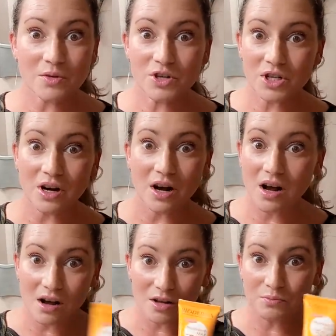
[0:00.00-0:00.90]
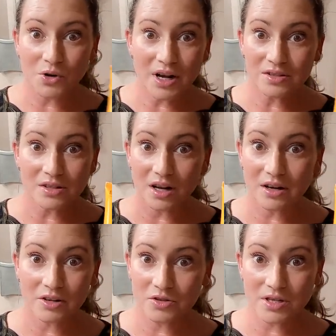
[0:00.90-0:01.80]
I wish all brands in all
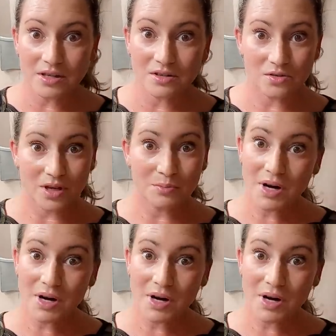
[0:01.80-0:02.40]
countries had to do that.